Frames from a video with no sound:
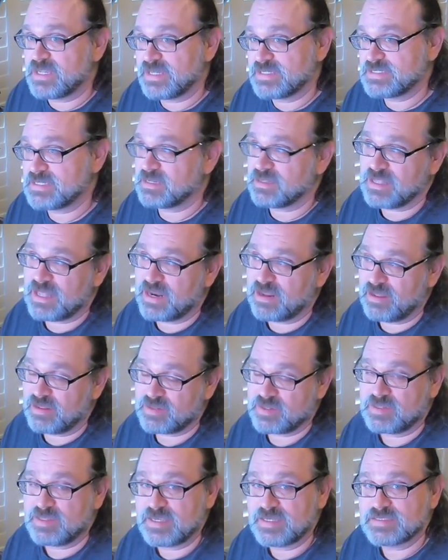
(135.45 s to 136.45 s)
I did a lot of
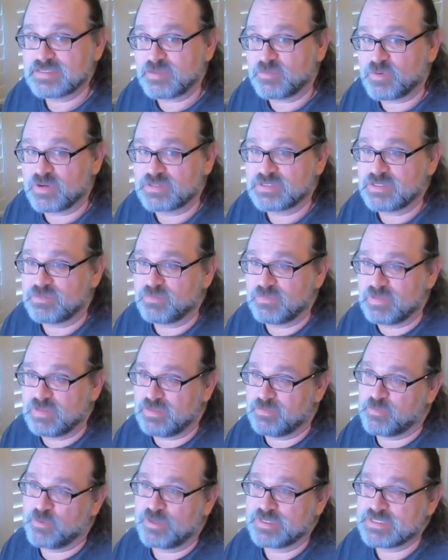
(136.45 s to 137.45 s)
other things. I worked in
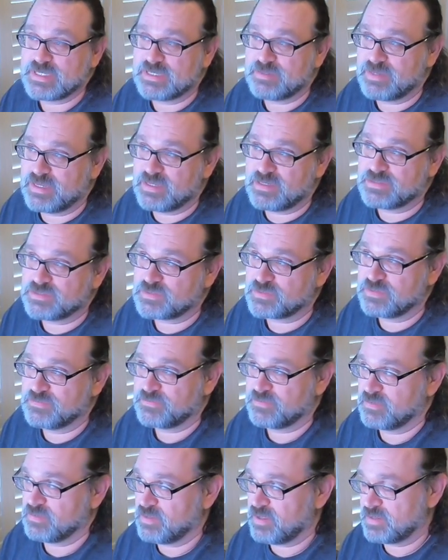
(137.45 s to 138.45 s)
the printing industry
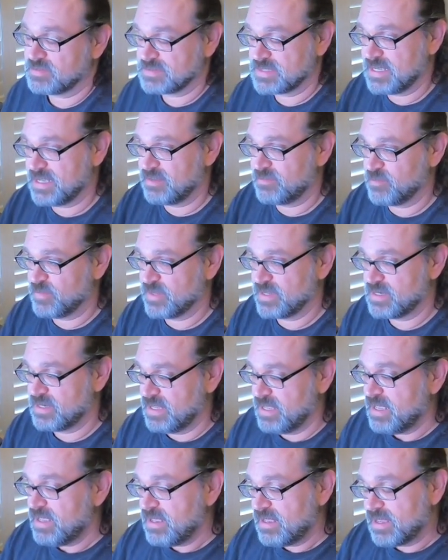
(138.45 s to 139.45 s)
for a long time, but
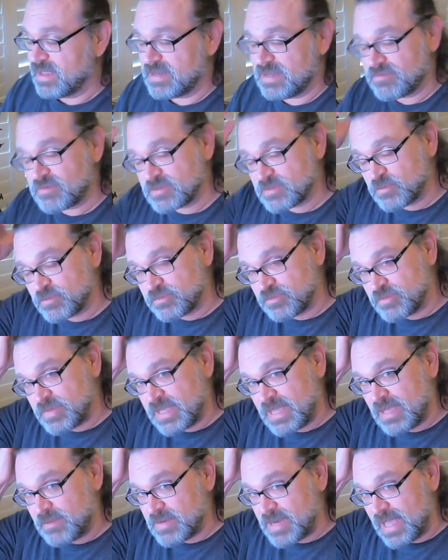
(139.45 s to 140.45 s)
I never
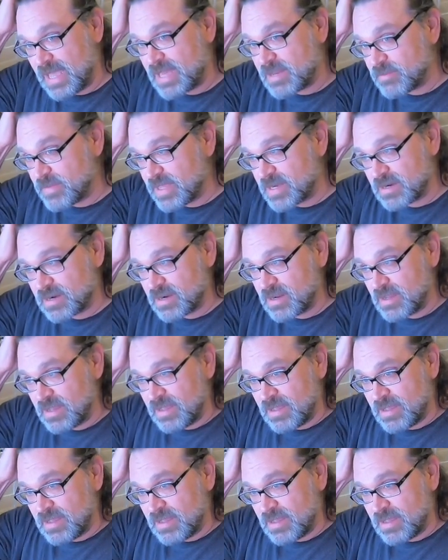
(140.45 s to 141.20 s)
became an animator.